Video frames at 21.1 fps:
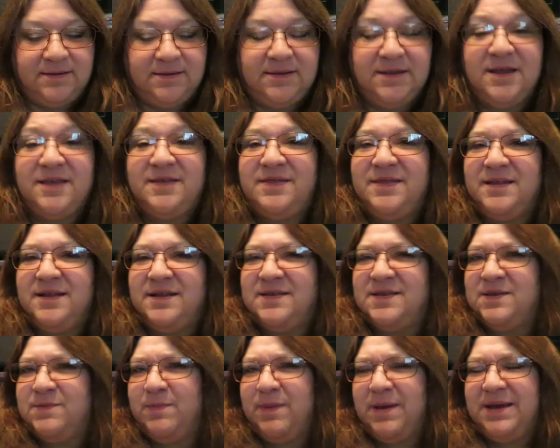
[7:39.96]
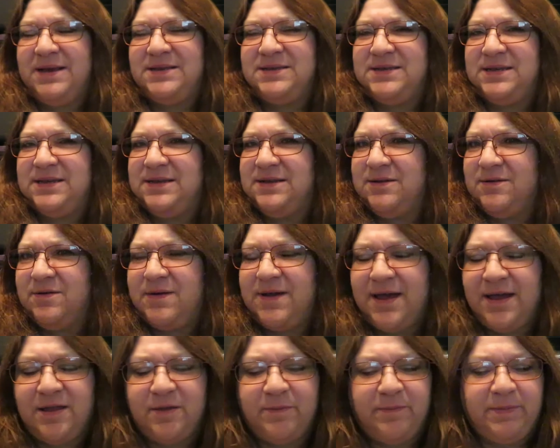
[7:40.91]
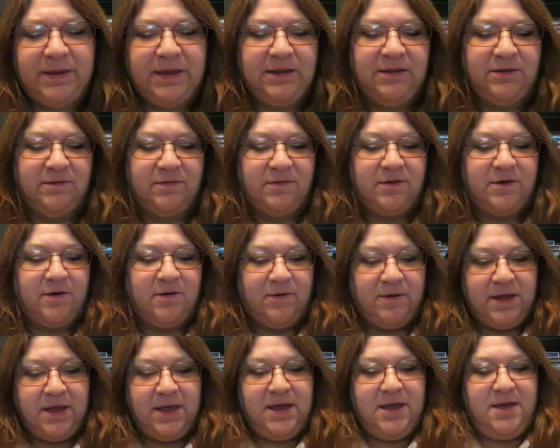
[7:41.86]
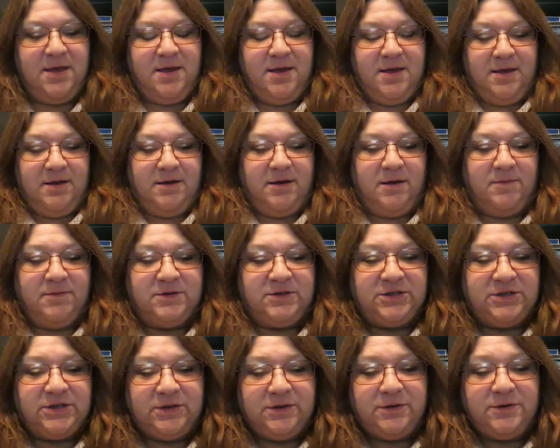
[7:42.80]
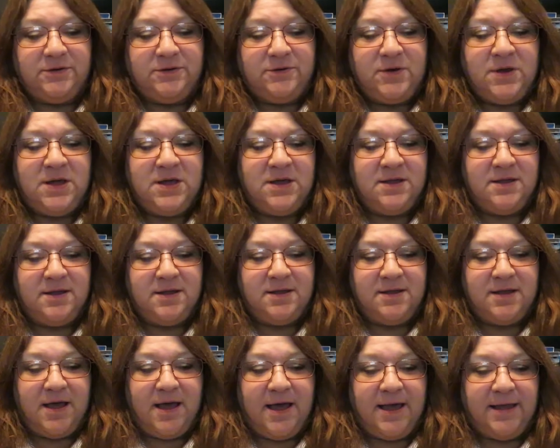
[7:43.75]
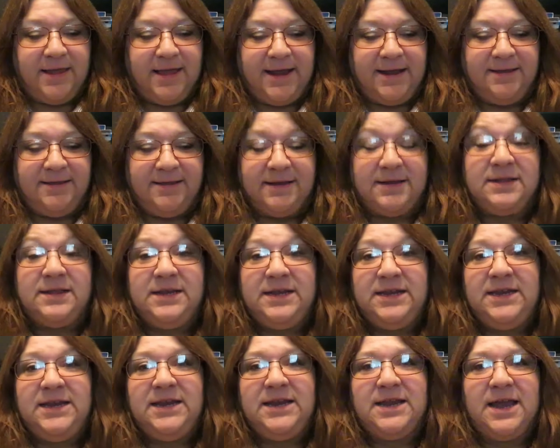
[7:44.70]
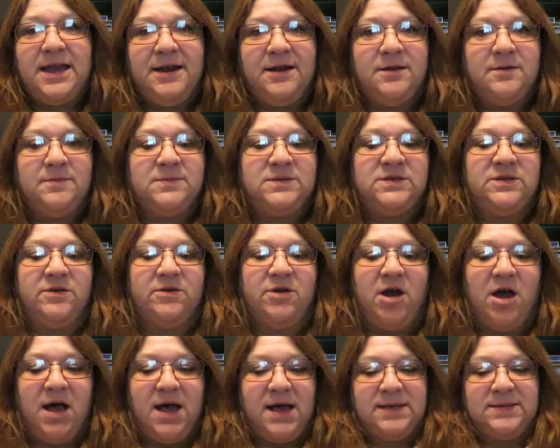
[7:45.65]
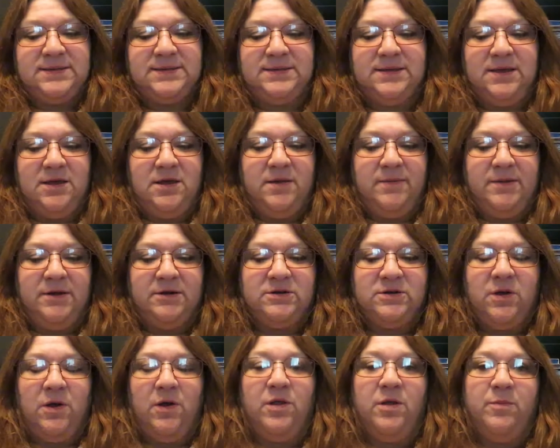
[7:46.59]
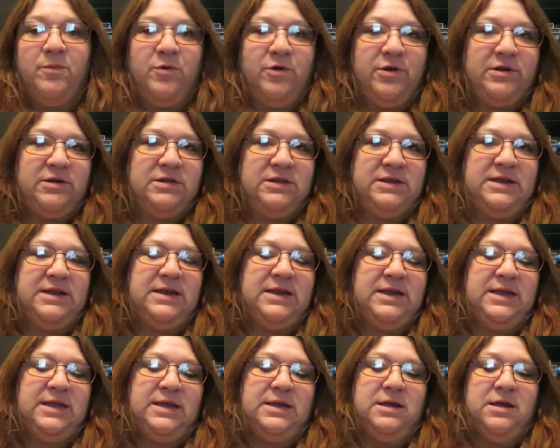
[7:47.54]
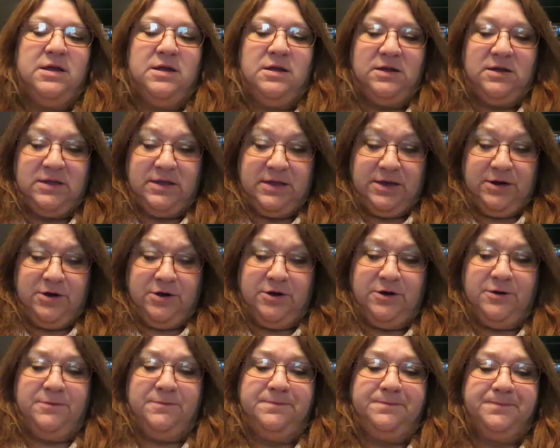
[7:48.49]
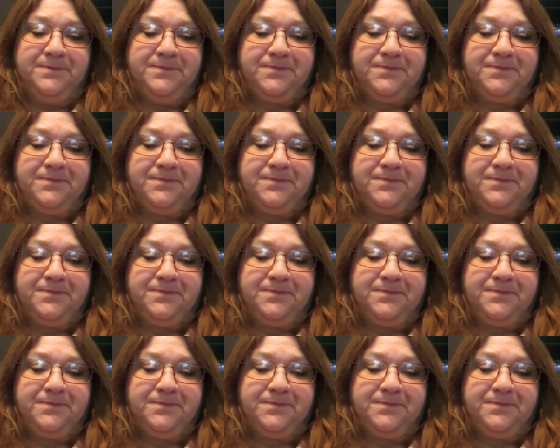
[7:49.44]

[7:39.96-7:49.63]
Nothing spicy, no jalapeno though. Number two, uh, like the cleaning items. They're awesome. They're toilet boy cleaning, cleaner.